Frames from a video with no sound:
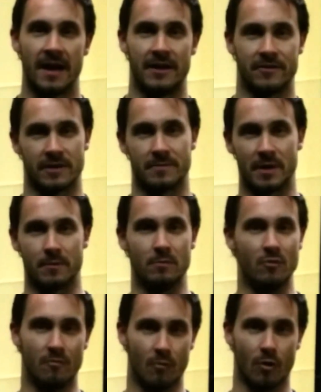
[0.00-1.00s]
and you're going to be able to
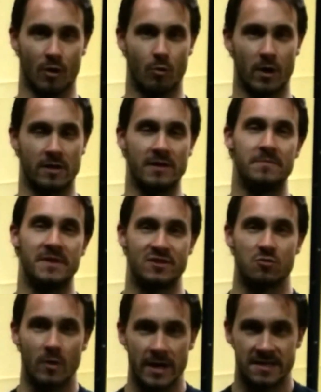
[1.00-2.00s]
move more quickly
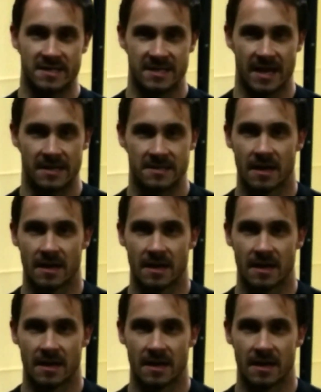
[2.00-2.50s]
between sets.